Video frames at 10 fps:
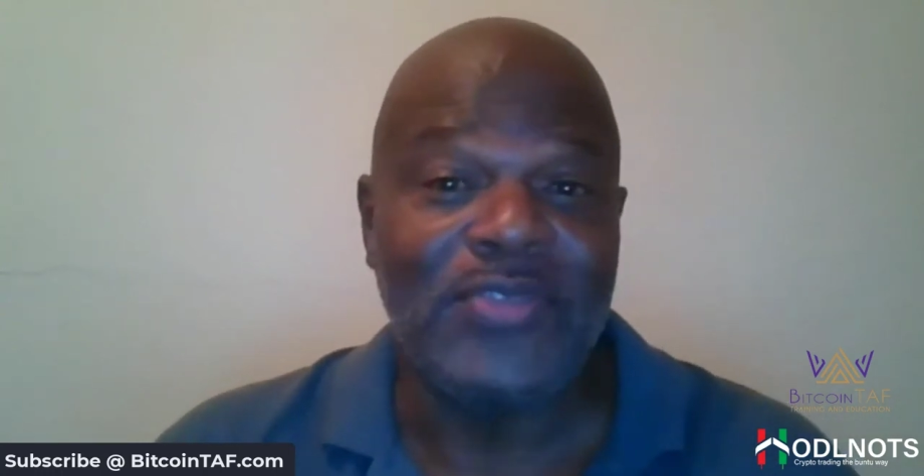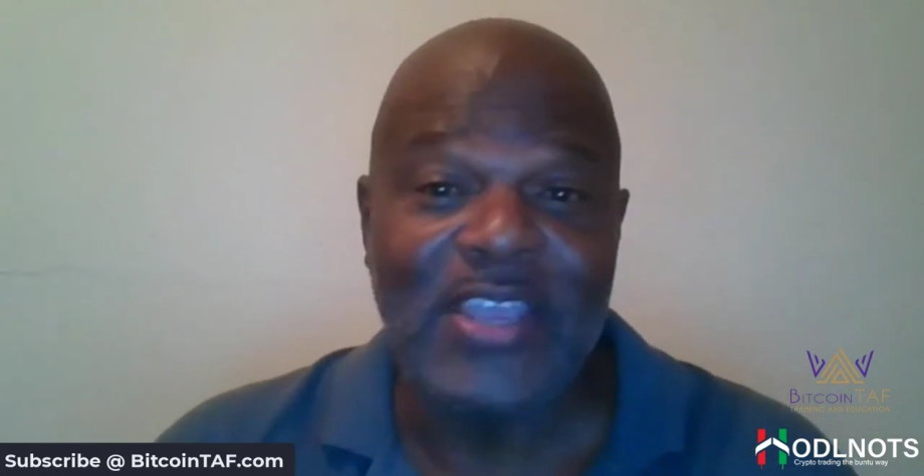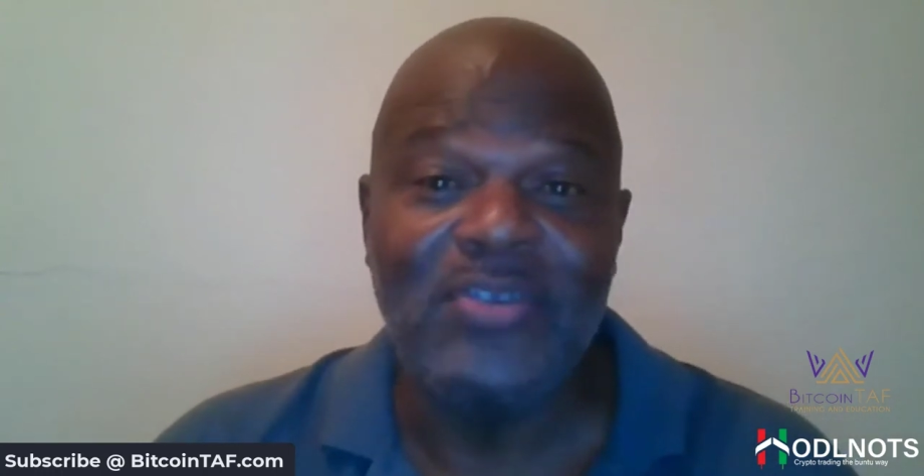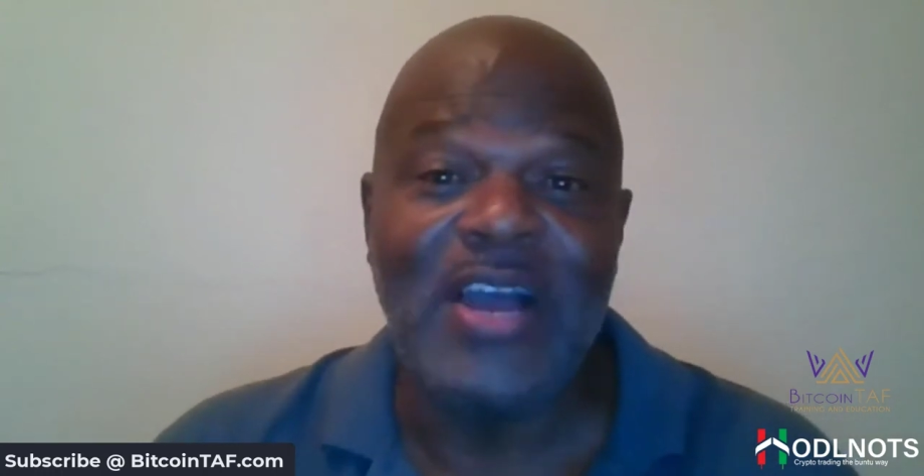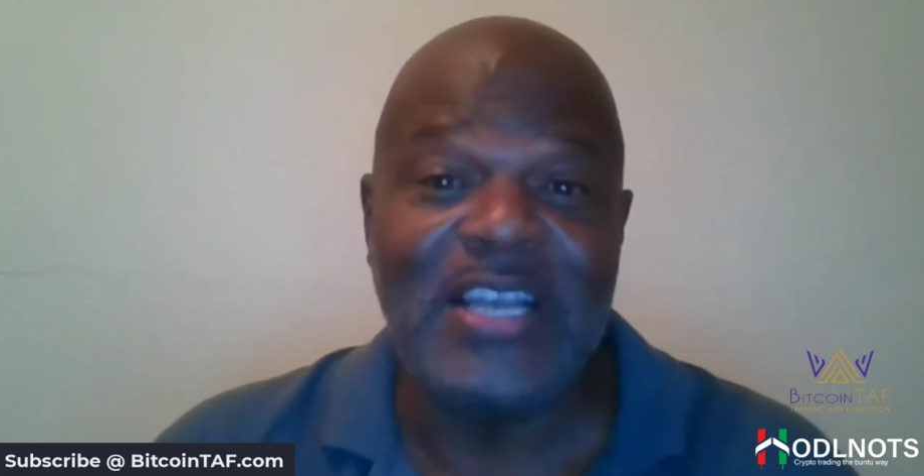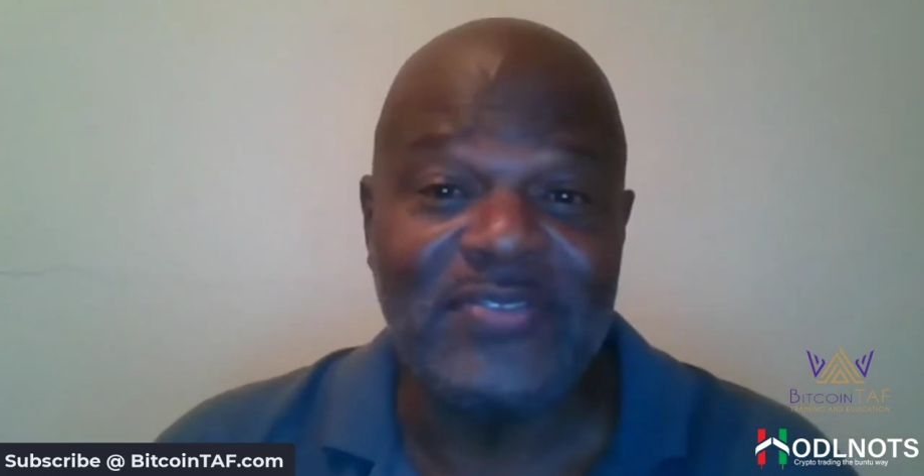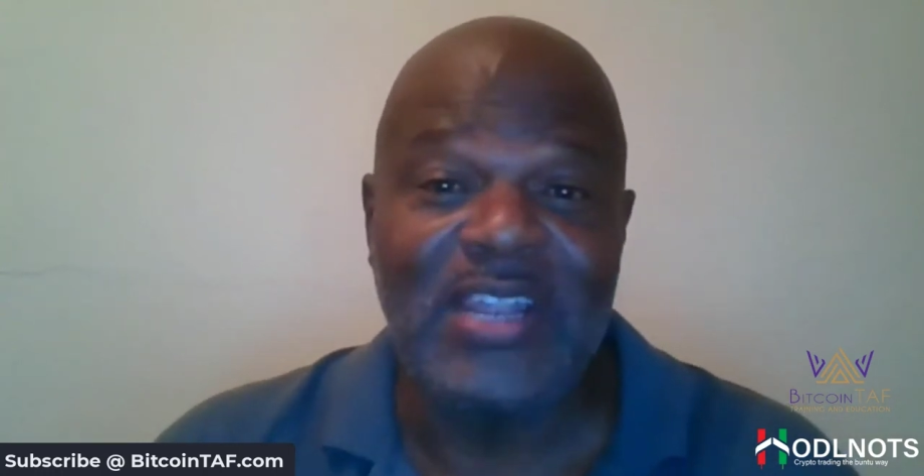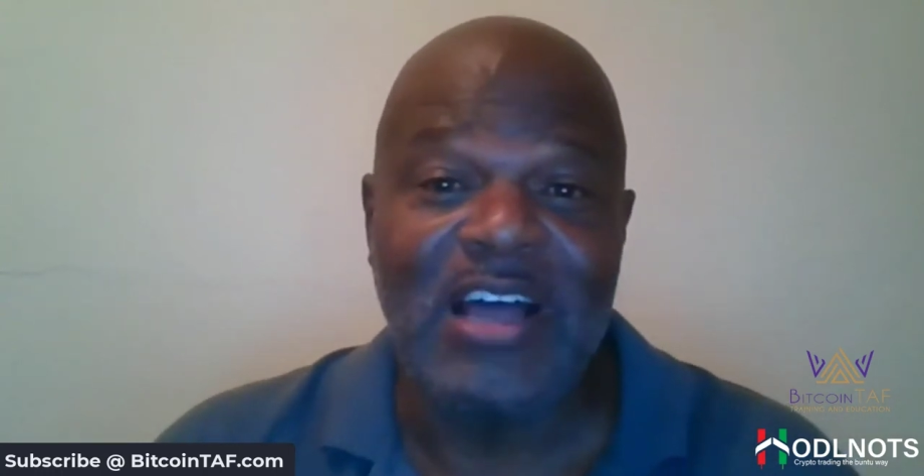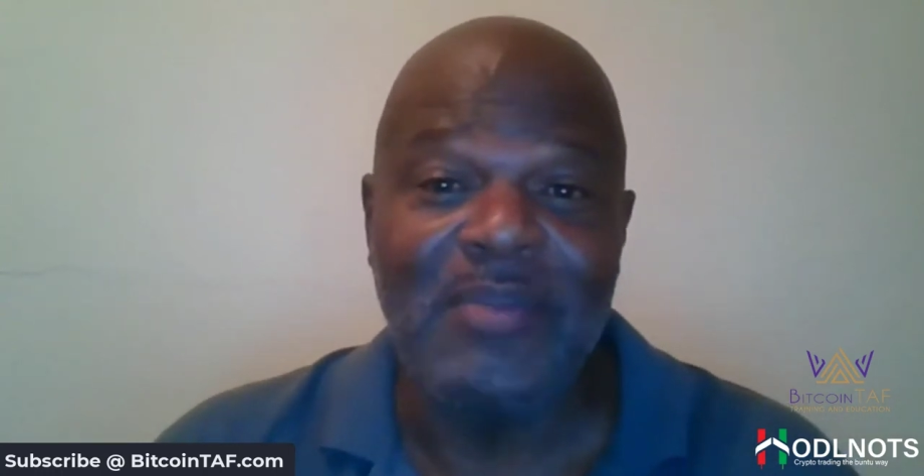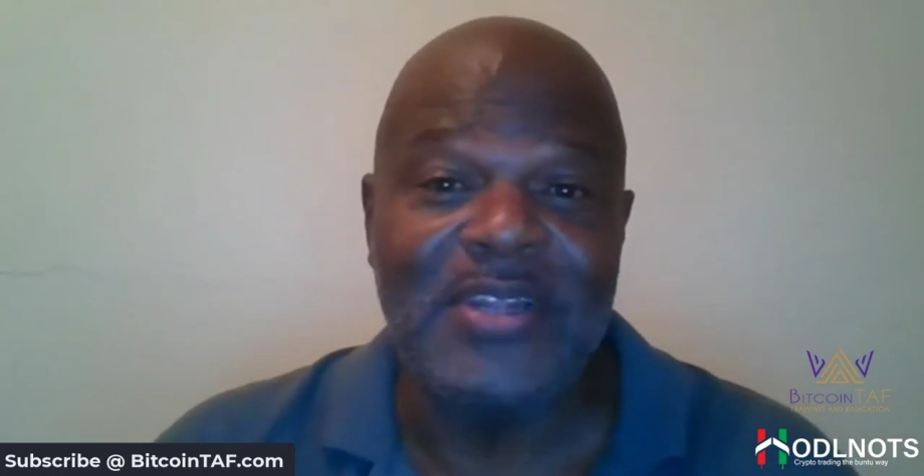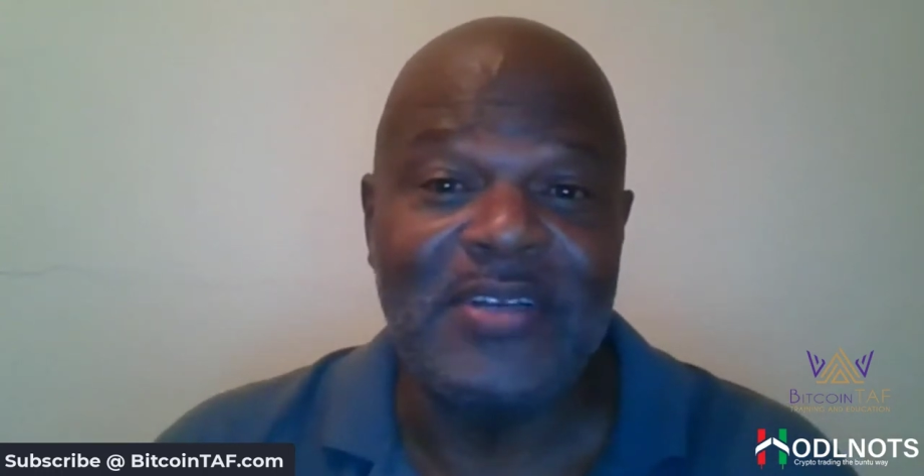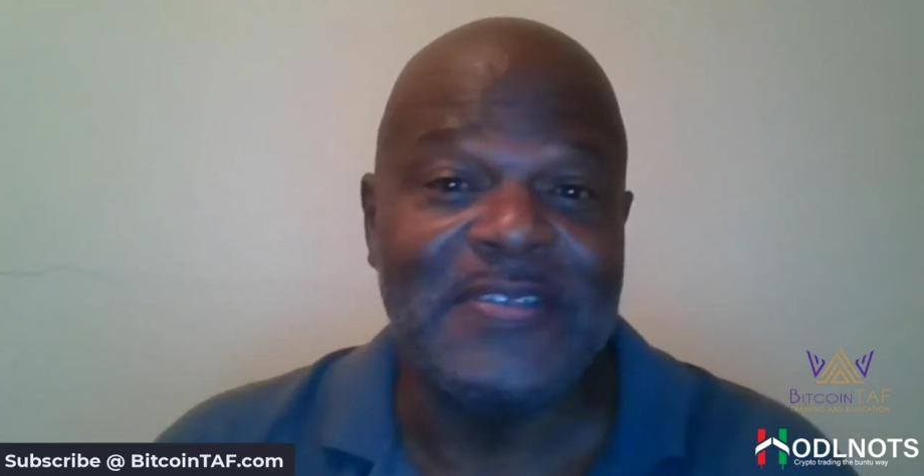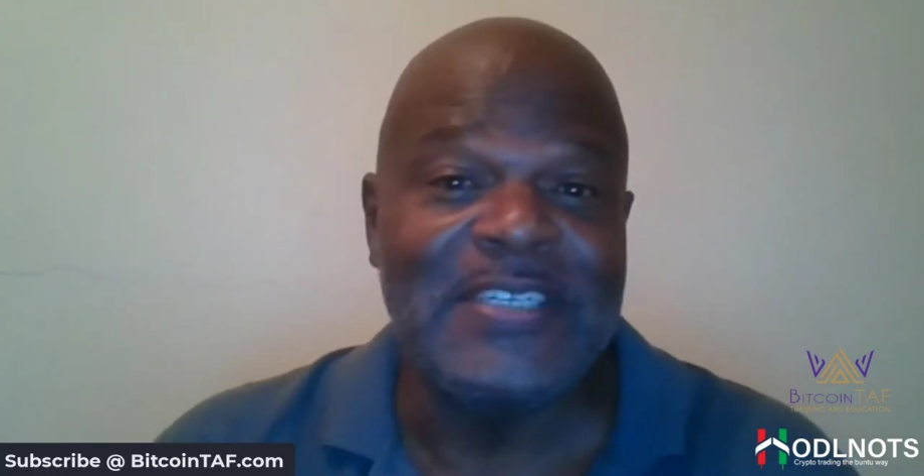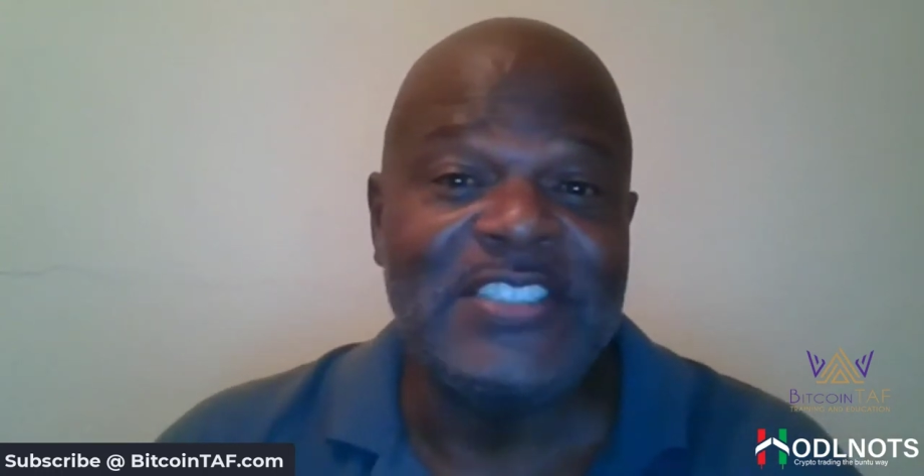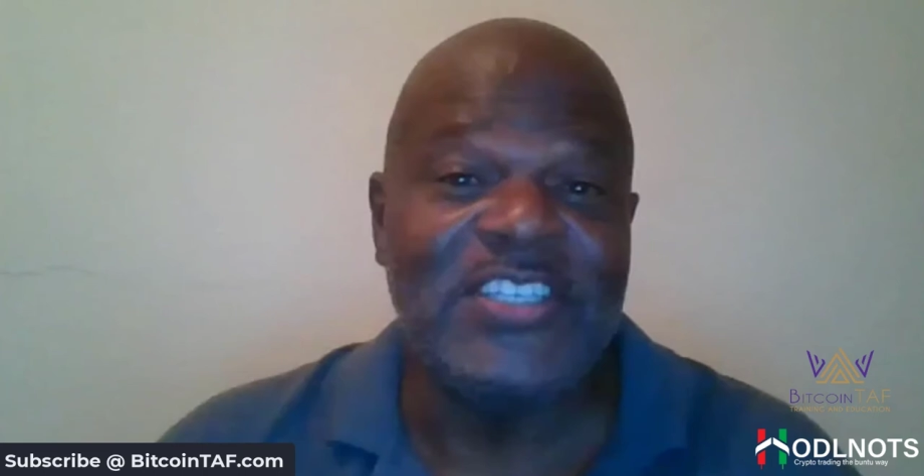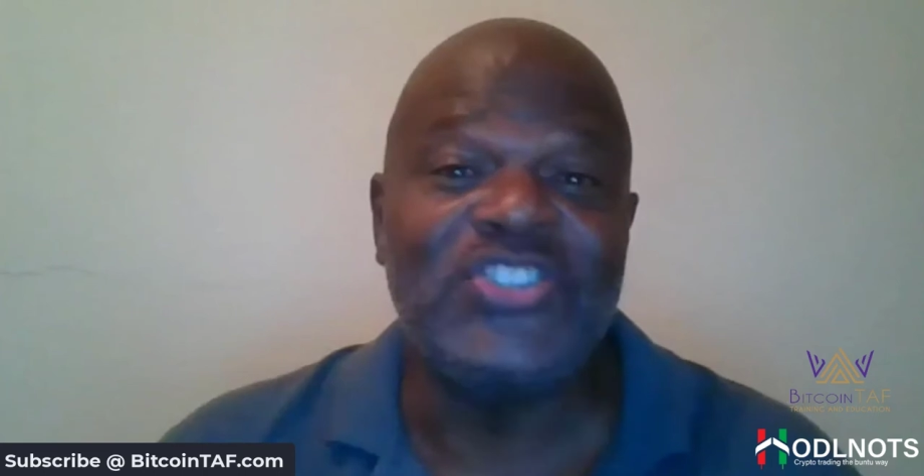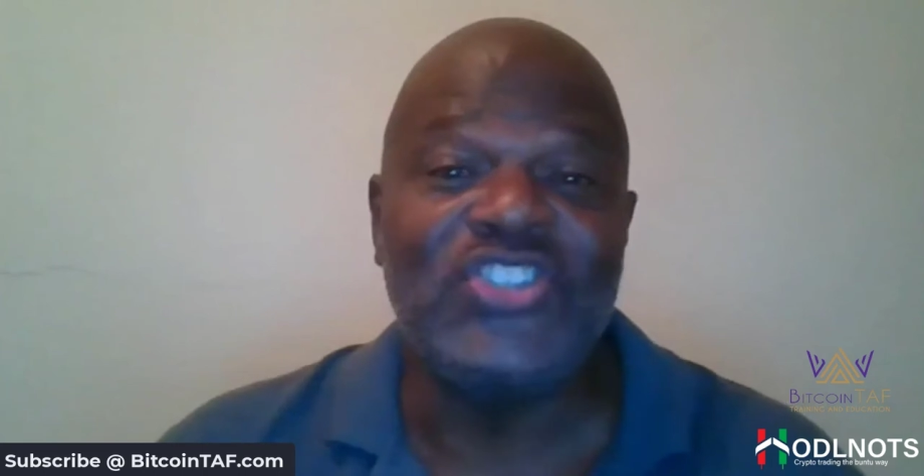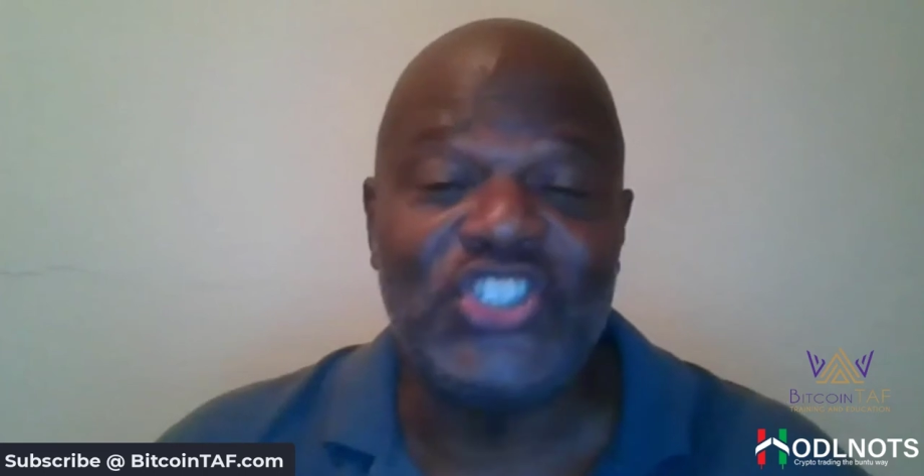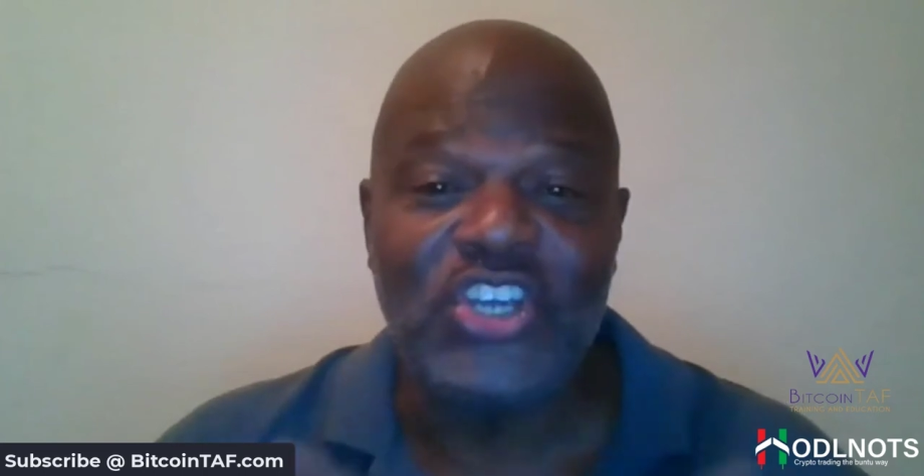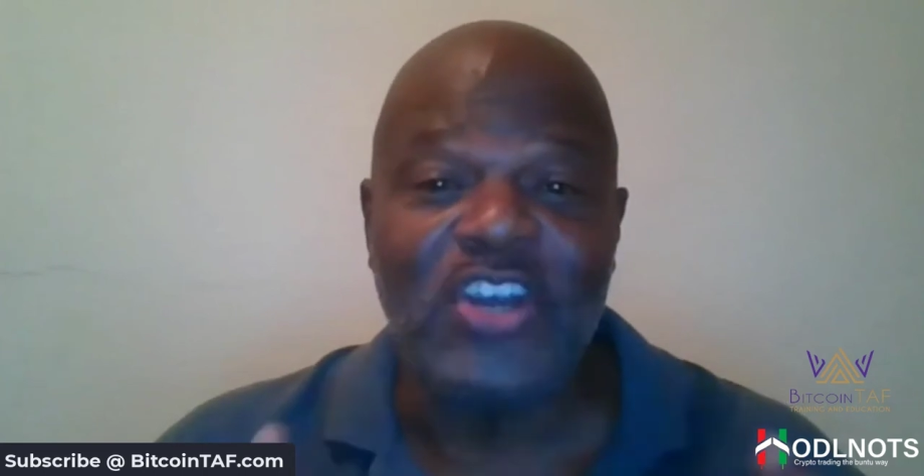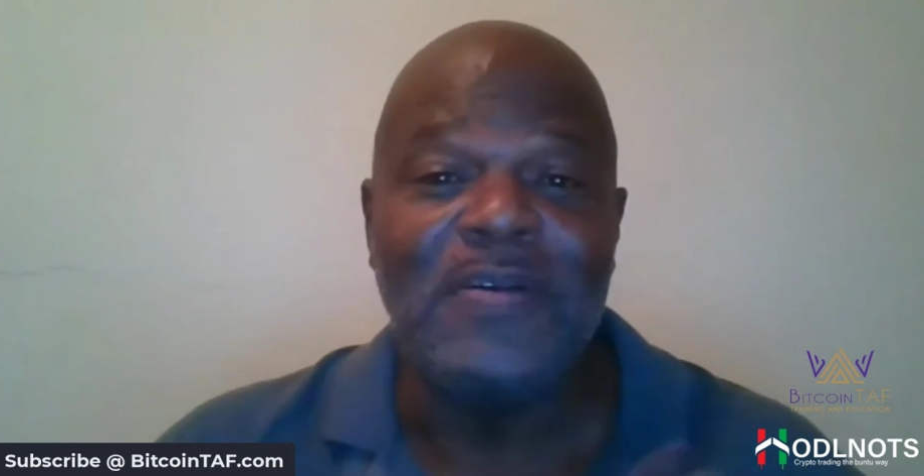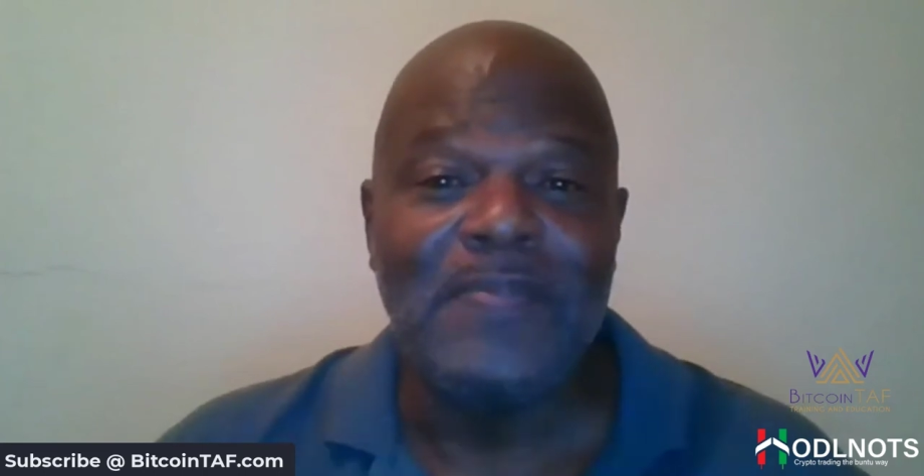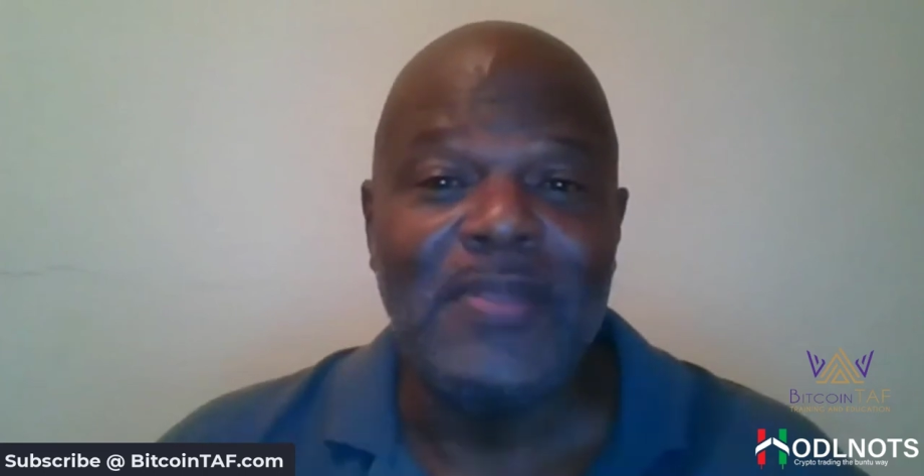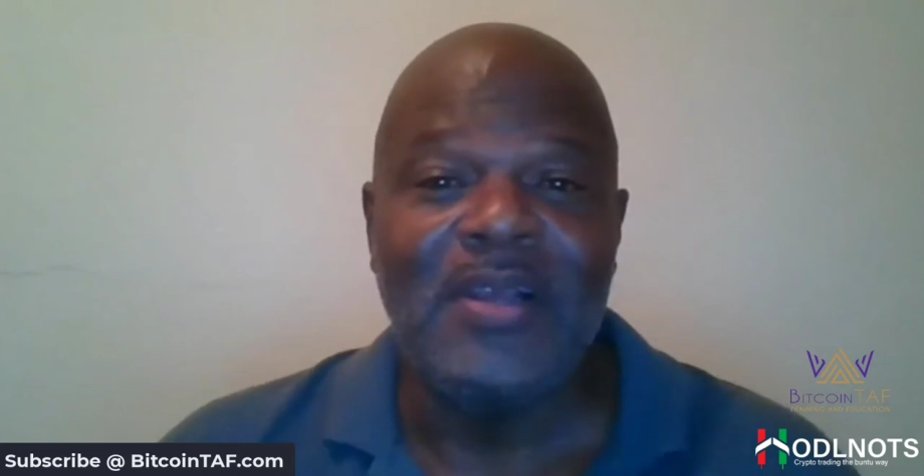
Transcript: Thank you guys for allowing me to just to share a